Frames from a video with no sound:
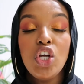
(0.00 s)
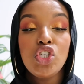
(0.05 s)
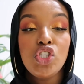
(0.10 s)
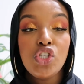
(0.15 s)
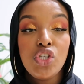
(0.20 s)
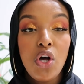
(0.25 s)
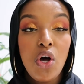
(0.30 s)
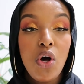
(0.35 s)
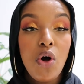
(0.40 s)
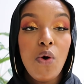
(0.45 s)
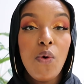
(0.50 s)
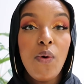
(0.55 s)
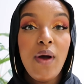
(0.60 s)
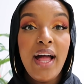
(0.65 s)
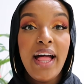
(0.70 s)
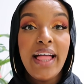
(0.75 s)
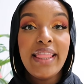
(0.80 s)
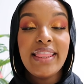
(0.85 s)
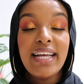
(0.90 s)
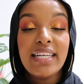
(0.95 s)
So
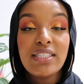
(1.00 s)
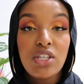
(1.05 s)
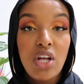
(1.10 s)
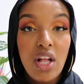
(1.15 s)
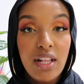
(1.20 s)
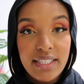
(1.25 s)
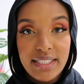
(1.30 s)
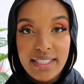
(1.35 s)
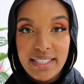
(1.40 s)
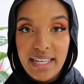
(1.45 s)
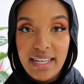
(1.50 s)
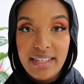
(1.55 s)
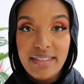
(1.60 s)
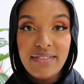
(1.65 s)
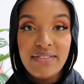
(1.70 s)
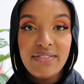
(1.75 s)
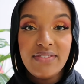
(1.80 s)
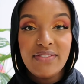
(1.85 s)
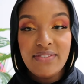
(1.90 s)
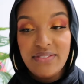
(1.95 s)
that's all it said.
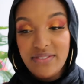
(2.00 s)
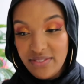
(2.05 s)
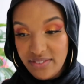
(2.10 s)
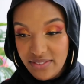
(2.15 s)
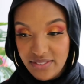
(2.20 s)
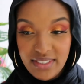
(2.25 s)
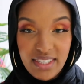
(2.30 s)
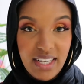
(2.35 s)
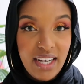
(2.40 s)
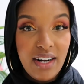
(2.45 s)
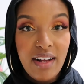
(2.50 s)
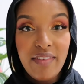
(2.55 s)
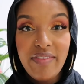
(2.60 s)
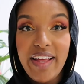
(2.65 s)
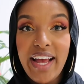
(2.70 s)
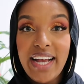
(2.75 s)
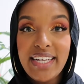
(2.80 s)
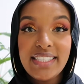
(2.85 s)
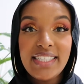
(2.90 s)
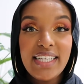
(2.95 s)
Cut off
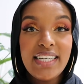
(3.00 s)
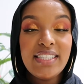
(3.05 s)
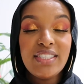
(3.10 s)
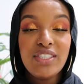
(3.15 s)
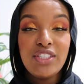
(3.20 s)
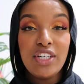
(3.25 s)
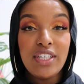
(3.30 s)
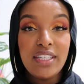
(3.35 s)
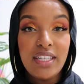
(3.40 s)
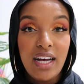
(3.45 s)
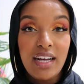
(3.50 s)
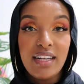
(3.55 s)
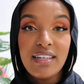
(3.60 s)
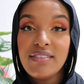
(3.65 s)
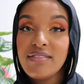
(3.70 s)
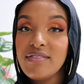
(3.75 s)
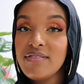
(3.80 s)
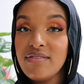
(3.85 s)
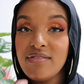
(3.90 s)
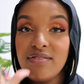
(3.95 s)
the excess, you're done.
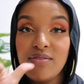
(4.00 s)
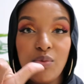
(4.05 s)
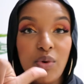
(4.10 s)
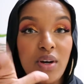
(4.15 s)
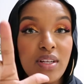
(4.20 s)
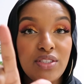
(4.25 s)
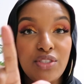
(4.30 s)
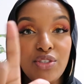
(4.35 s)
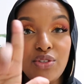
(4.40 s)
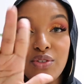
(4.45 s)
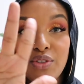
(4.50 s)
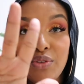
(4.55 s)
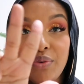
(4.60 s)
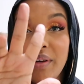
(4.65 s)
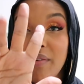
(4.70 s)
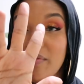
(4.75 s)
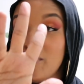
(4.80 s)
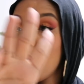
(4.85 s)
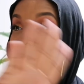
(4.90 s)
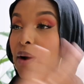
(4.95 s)
One, two,
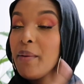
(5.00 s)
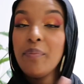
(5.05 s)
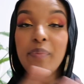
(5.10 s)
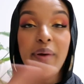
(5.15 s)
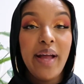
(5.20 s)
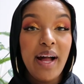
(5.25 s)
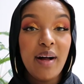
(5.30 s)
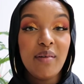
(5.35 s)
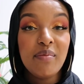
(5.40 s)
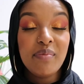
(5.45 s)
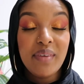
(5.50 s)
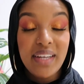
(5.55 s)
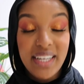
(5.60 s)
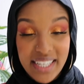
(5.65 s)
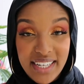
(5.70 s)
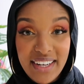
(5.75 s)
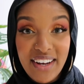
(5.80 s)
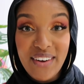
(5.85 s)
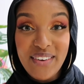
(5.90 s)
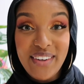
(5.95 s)
three, four, bam.
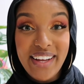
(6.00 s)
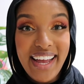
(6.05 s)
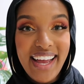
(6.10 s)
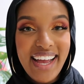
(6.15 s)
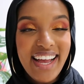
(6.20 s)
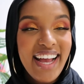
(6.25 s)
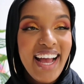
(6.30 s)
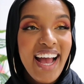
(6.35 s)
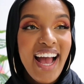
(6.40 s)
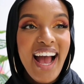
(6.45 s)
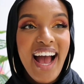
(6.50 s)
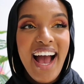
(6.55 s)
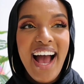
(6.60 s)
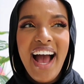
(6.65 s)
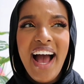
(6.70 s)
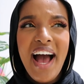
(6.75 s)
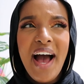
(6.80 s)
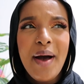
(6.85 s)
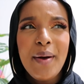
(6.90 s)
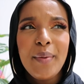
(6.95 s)
Okay,
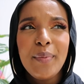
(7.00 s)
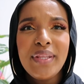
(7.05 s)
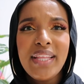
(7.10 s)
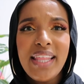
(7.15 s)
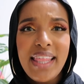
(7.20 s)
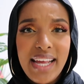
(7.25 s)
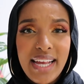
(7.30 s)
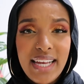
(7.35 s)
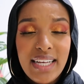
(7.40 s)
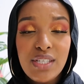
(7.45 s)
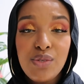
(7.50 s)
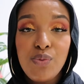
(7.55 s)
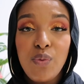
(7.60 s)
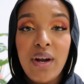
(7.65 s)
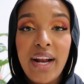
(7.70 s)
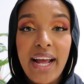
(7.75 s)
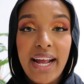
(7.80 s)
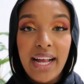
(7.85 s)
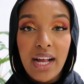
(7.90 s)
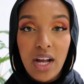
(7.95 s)
but the thing is,
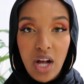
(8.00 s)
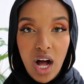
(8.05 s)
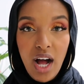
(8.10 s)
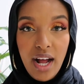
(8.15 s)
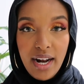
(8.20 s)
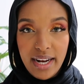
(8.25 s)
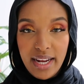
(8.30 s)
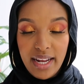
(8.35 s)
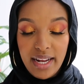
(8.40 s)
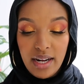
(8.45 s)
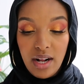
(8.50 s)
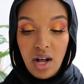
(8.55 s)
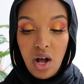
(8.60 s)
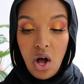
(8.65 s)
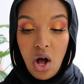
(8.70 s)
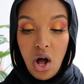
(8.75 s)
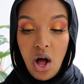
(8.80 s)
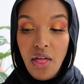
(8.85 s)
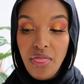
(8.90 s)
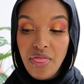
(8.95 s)
when I got it,
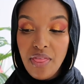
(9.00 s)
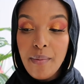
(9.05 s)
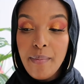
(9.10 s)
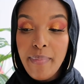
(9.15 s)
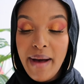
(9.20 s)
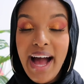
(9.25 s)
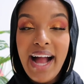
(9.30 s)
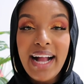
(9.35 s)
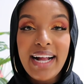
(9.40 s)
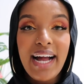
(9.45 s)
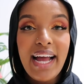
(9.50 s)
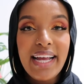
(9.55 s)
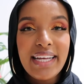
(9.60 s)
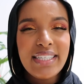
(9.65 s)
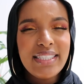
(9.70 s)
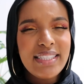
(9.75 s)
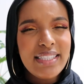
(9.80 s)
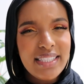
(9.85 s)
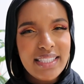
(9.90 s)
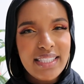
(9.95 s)
on the back, I
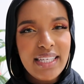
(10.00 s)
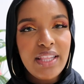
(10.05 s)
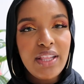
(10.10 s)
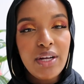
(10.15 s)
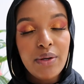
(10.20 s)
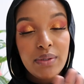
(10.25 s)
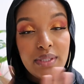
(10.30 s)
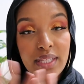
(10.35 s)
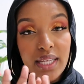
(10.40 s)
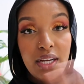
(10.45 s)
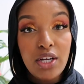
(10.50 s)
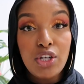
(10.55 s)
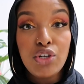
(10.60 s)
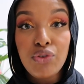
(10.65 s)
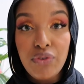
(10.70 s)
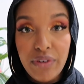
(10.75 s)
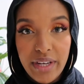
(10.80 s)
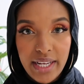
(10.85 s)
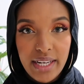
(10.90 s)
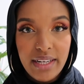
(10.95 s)
could see there was like a
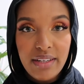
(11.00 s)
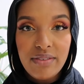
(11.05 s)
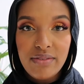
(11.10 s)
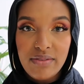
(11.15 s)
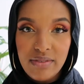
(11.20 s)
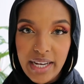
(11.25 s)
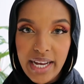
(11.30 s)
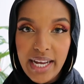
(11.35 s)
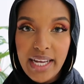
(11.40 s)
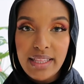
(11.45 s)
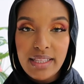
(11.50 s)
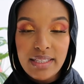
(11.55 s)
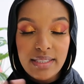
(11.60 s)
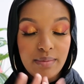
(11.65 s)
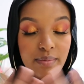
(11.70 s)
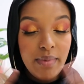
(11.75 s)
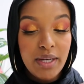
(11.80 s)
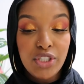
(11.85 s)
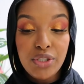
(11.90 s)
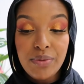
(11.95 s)
grid, right?
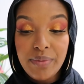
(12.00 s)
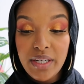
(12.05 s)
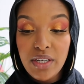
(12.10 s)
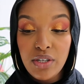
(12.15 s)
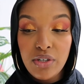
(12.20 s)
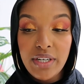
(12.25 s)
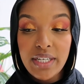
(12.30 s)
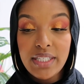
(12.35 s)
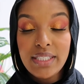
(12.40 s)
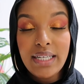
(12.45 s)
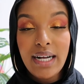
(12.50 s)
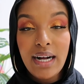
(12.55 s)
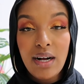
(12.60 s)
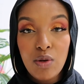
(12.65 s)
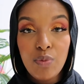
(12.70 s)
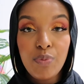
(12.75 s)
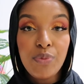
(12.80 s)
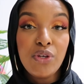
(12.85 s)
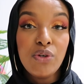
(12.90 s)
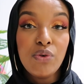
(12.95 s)
This measurement grid to
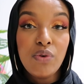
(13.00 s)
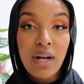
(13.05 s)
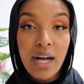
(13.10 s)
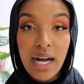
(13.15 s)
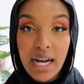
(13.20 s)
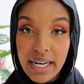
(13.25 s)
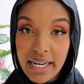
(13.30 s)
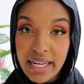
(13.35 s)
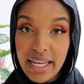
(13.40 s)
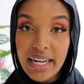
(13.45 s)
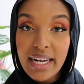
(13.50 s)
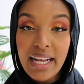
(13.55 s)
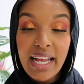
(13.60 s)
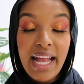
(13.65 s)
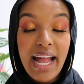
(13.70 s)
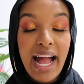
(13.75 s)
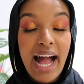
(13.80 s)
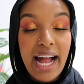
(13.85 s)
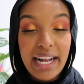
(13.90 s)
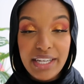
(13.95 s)
help you cut it
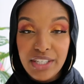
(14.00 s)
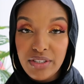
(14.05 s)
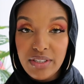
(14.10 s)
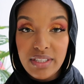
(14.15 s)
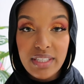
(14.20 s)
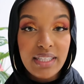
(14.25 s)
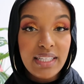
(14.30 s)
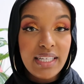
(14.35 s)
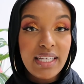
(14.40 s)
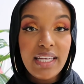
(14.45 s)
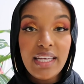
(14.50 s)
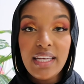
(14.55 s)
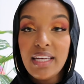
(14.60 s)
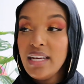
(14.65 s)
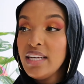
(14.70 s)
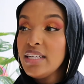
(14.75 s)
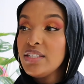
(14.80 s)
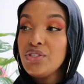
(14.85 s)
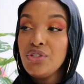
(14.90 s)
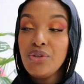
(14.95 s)
accurately
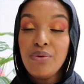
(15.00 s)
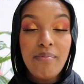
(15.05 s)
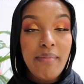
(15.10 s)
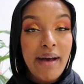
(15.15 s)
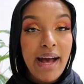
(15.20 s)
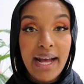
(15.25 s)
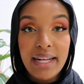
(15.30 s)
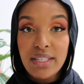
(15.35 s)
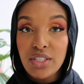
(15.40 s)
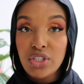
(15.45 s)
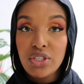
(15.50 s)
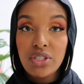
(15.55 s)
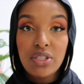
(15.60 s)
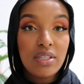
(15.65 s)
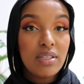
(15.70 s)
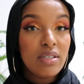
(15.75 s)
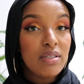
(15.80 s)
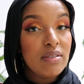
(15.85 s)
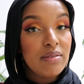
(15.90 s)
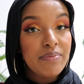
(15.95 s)
to match
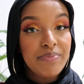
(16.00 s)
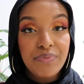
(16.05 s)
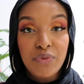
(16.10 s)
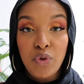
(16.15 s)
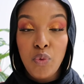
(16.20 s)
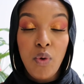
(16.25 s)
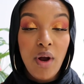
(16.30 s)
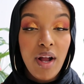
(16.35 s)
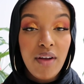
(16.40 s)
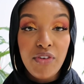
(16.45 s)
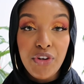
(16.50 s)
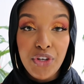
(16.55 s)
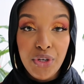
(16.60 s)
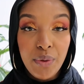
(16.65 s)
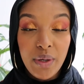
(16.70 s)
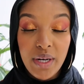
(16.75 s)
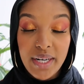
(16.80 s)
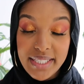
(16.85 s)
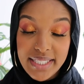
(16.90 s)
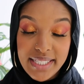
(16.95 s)
wherever
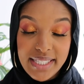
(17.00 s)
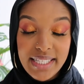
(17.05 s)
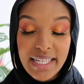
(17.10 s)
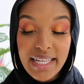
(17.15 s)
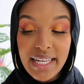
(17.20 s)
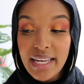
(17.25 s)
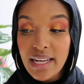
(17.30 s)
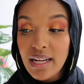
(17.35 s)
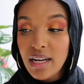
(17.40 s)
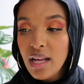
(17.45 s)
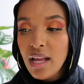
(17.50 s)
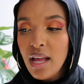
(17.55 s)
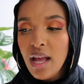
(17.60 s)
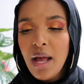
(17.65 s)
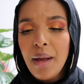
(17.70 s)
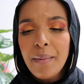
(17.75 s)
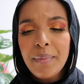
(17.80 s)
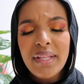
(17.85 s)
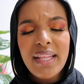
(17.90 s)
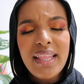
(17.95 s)
you were gonna stick it.
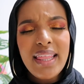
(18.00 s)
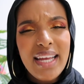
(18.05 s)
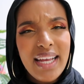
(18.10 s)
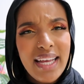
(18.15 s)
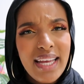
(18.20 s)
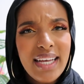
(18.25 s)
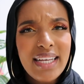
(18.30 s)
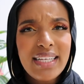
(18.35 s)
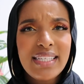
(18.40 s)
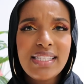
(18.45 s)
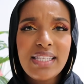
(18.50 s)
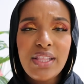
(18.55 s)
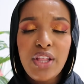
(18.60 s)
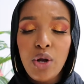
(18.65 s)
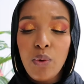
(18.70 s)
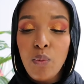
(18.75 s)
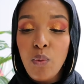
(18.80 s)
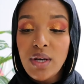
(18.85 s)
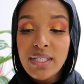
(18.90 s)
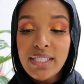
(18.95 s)
But the thing is,
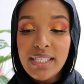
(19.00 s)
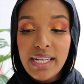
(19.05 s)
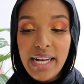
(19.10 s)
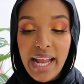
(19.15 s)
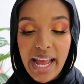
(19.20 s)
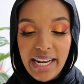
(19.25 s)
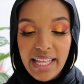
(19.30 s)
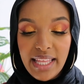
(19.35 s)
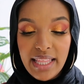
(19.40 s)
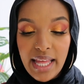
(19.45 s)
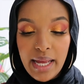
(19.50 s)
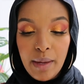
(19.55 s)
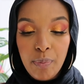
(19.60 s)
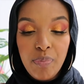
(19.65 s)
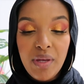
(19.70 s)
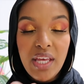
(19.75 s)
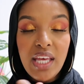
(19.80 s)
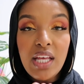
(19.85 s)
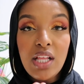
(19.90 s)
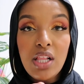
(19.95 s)
there wasn't any like
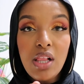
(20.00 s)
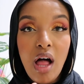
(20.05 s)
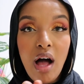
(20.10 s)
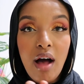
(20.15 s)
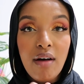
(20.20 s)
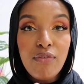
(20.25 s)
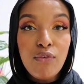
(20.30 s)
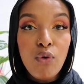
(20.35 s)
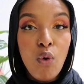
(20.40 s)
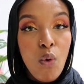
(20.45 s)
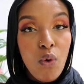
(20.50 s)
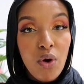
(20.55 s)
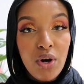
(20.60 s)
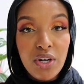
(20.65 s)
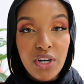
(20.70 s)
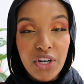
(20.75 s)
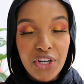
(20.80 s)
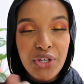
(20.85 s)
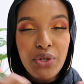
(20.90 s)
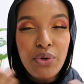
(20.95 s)
peel off
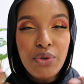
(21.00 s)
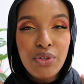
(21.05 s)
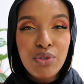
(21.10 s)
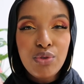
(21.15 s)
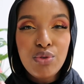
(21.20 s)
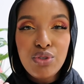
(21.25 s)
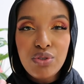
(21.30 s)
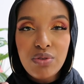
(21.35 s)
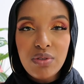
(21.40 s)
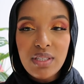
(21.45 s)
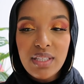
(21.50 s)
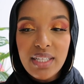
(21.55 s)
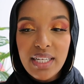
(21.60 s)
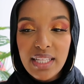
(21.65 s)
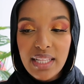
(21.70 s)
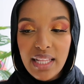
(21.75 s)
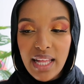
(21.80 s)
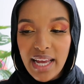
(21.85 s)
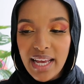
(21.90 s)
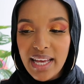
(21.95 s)
corner. You know,
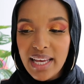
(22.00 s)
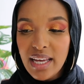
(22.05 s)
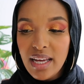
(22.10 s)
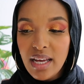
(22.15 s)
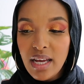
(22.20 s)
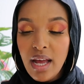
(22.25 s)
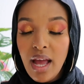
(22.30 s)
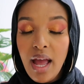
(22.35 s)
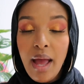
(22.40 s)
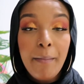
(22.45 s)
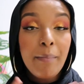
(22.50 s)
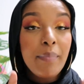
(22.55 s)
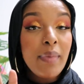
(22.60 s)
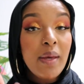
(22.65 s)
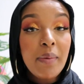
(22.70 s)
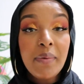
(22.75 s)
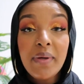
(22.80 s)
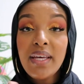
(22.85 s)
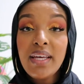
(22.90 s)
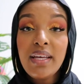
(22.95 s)
usually like,
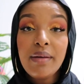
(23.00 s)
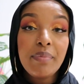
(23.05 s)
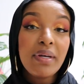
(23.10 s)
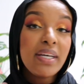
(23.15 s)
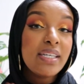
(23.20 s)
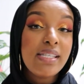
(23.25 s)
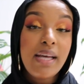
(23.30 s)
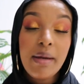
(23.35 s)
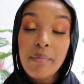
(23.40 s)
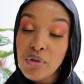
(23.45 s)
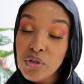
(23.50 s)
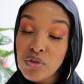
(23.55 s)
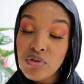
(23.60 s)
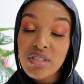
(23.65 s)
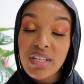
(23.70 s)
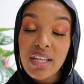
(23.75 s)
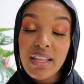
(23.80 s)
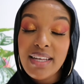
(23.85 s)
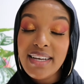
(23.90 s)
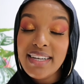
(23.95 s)
maybe because I'm new
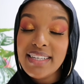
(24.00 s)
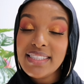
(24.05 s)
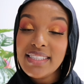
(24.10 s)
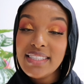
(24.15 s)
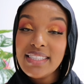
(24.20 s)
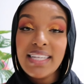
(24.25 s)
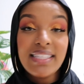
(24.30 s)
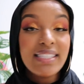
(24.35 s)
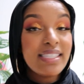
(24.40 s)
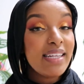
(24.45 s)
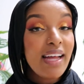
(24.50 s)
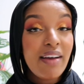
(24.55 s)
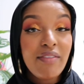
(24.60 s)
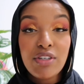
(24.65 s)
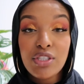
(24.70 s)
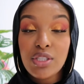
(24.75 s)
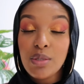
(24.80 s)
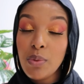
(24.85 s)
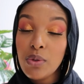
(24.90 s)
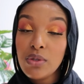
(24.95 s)
to this, it's
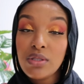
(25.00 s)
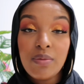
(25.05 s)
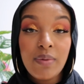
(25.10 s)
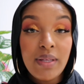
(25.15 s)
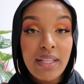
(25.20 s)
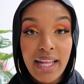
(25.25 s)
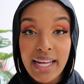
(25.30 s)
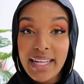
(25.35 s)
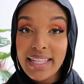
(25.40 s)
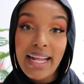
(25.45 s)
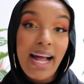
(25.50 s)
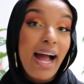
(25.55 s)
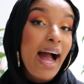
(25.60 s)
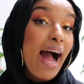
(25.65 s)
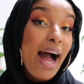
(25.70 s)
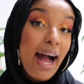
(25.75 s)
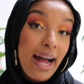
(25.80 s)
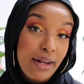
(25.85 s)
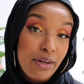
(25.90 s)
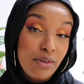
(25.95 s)
never supposed to be like that.
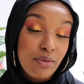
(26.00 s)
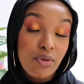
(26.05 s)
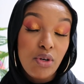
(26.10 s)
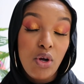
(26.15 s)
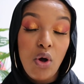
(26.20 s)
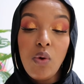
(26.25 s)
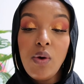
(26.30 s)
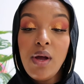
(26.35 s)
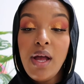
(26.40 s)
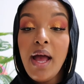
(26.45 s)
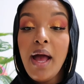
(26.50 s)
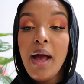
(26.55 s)
I don't know.